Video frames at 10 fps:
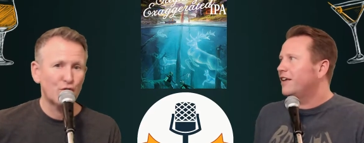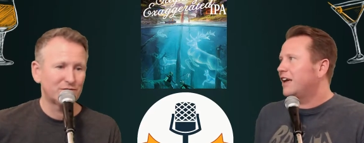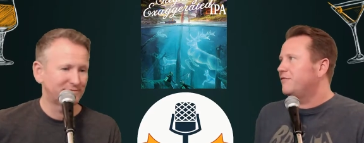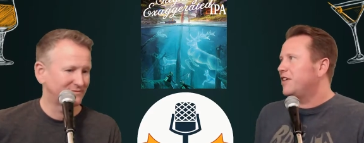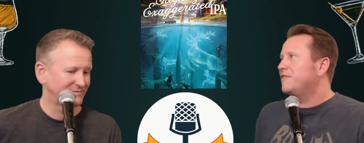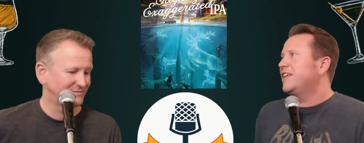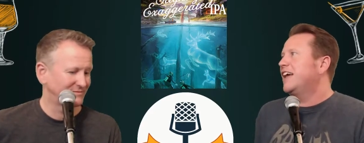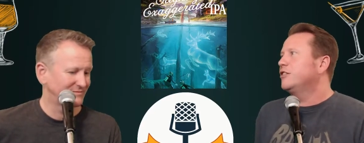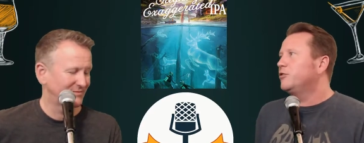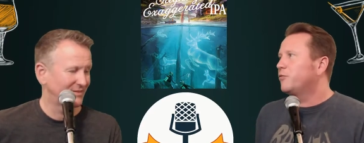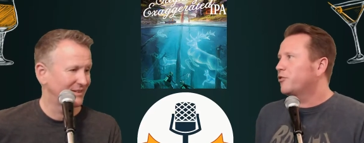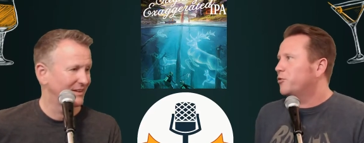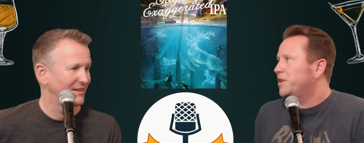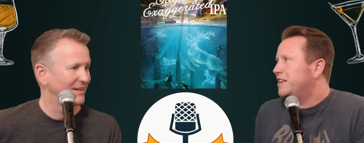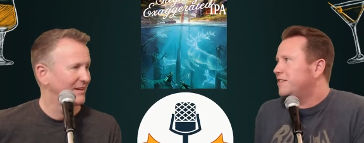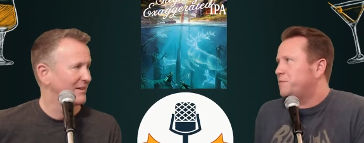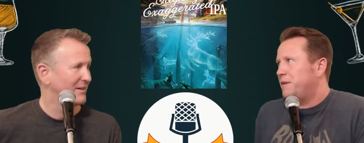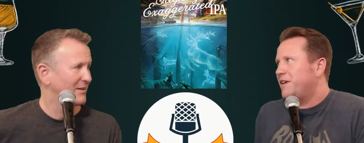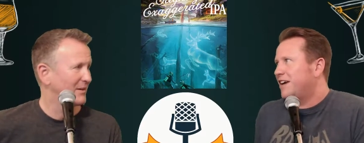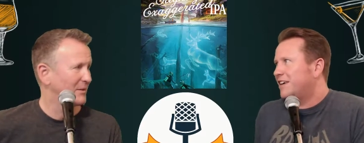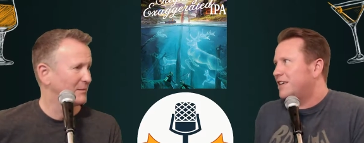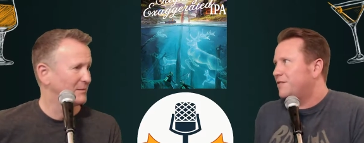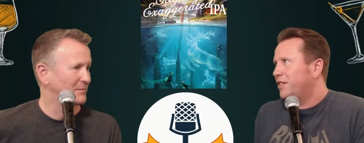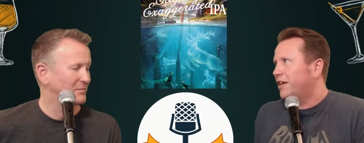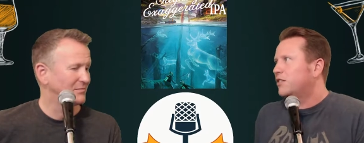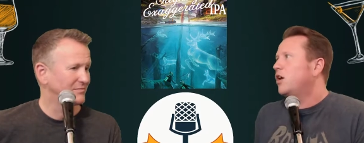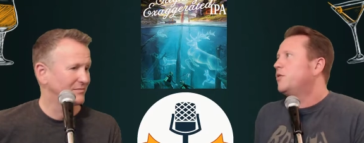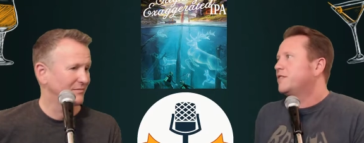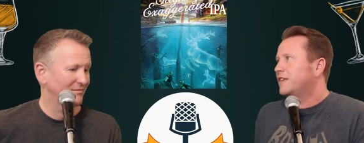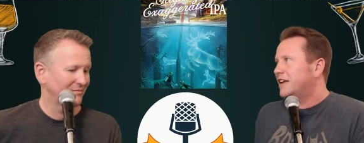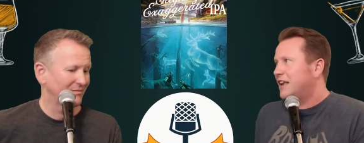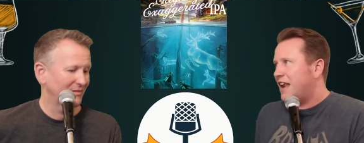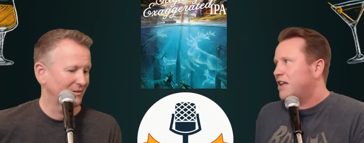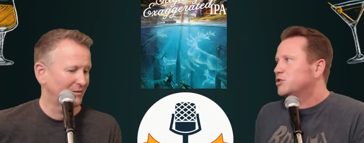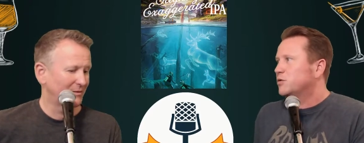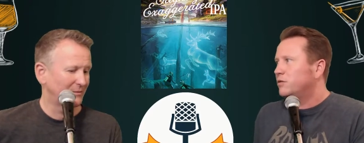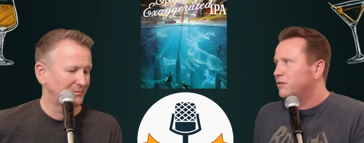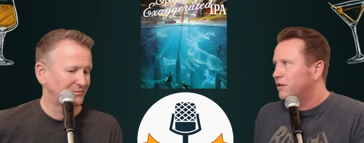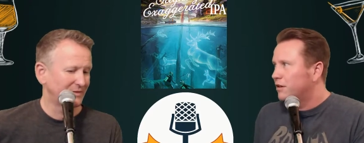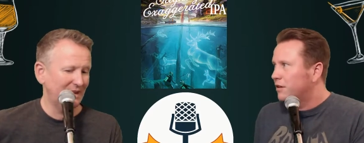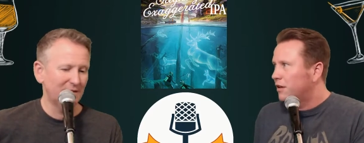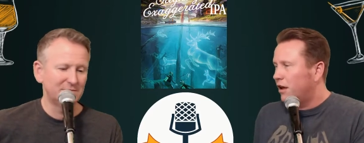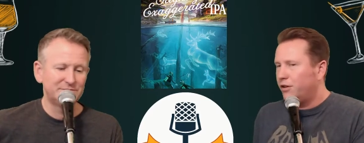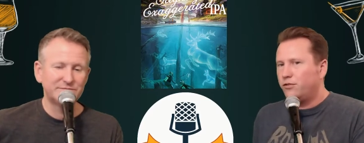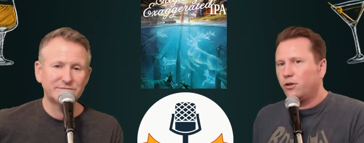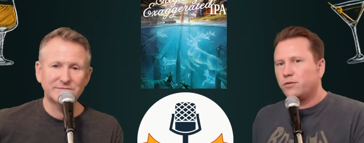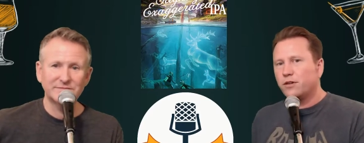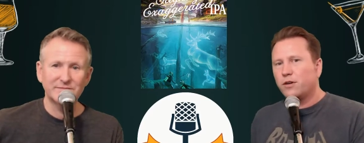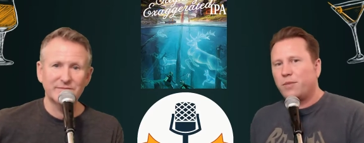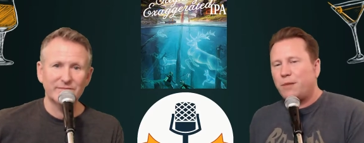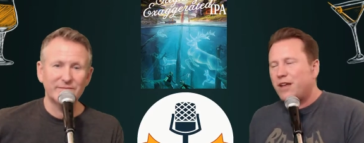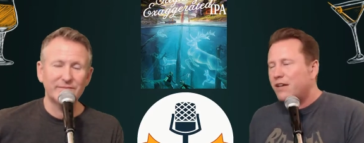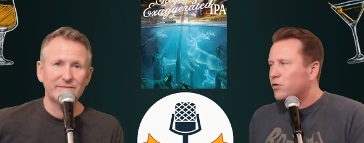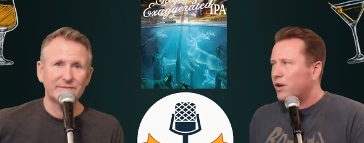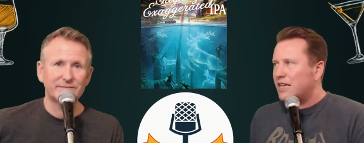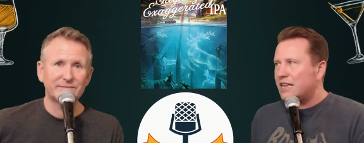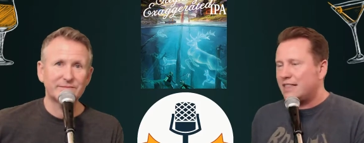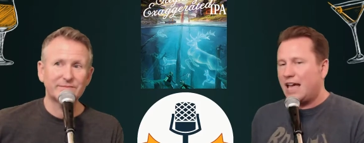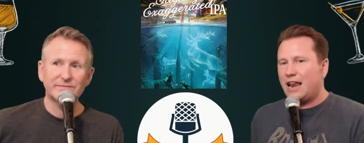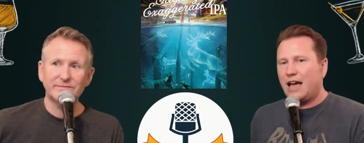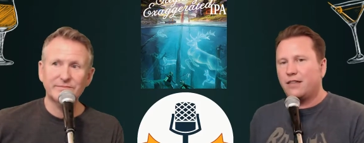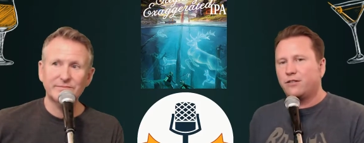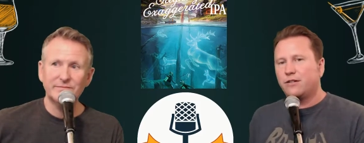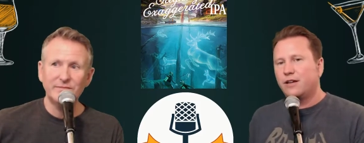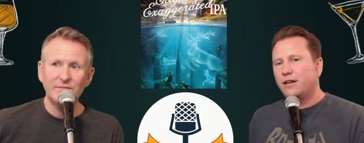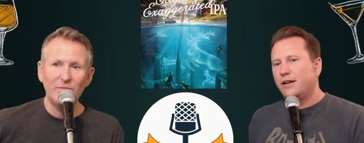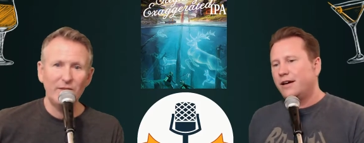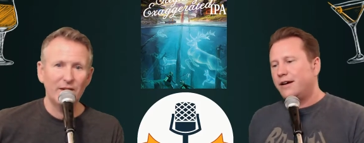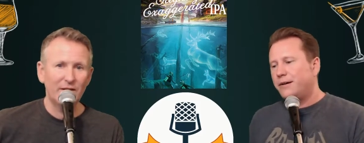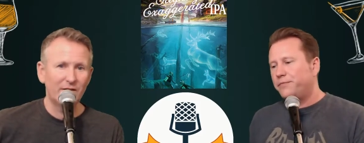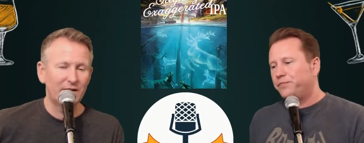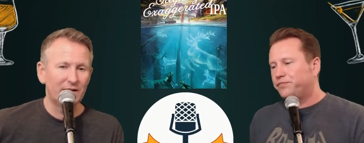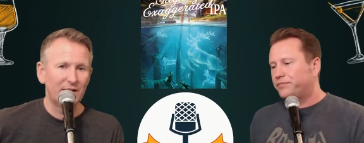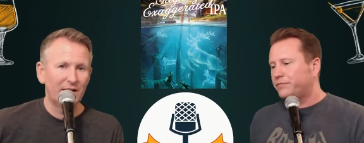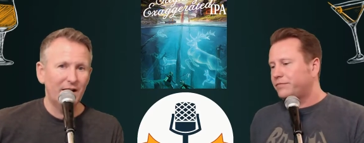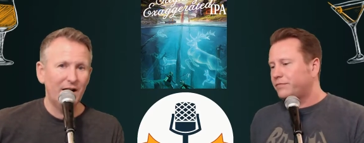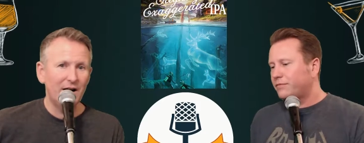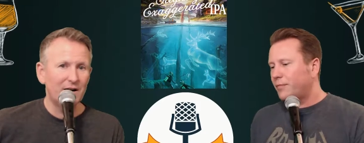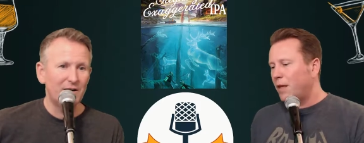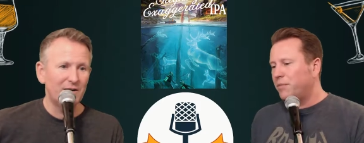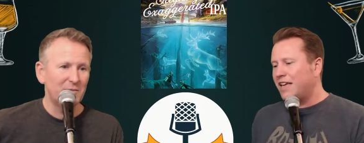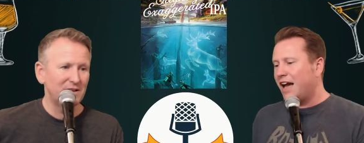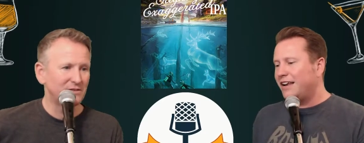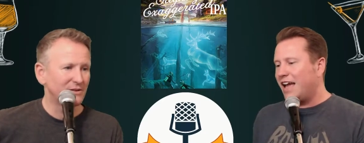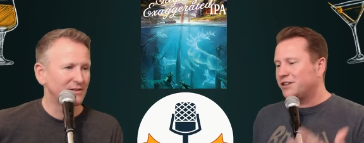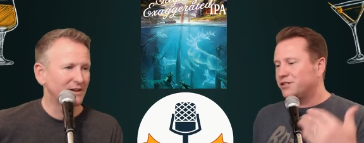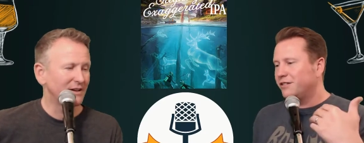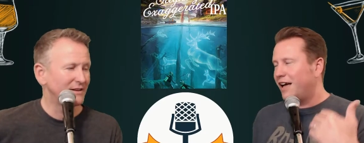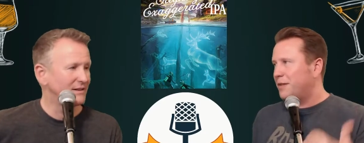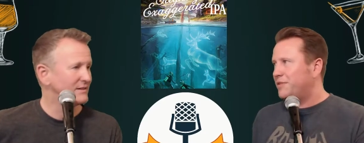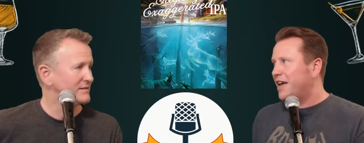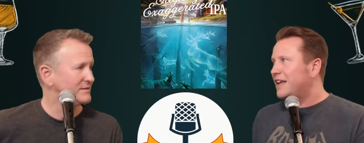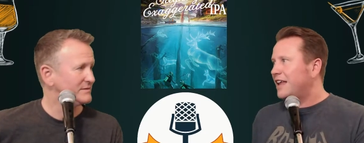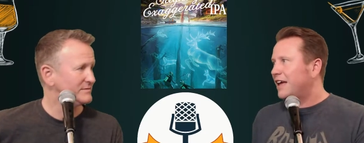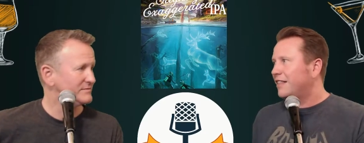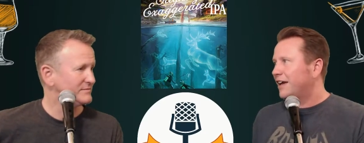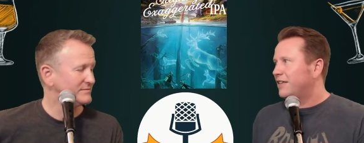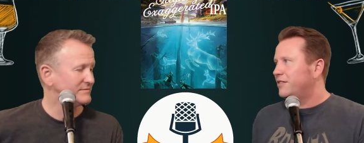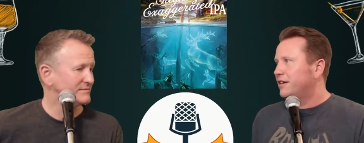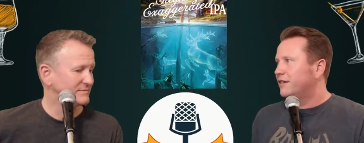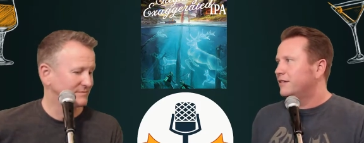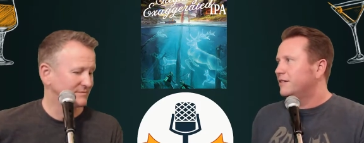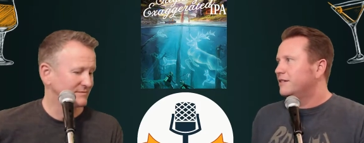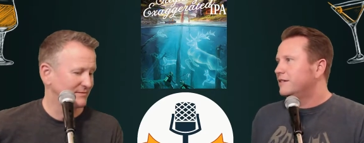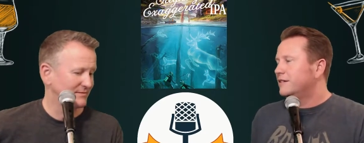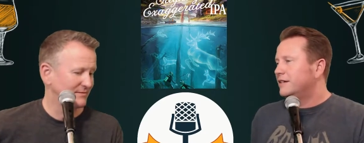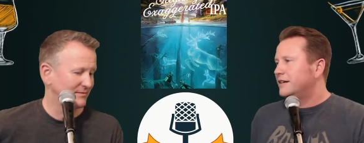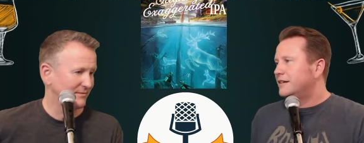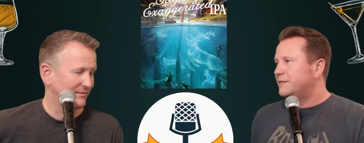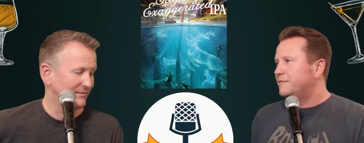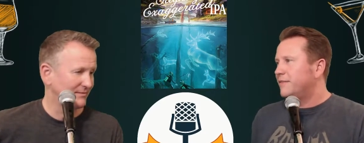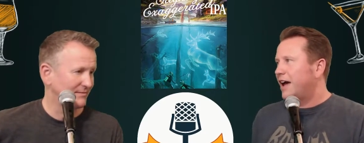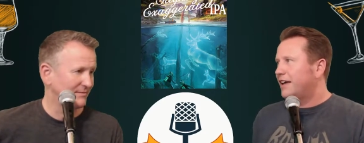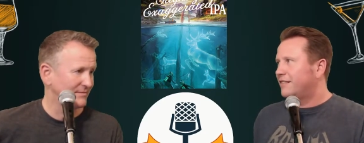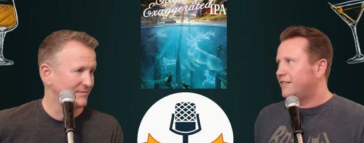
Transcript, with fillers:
Speaker 1: Like if it had a little more sweetness, maybe I could give it like, oh, it's like a natural untoasted. But I'm not even quite getting that either. But yeah, National IPA Day. Like I think I could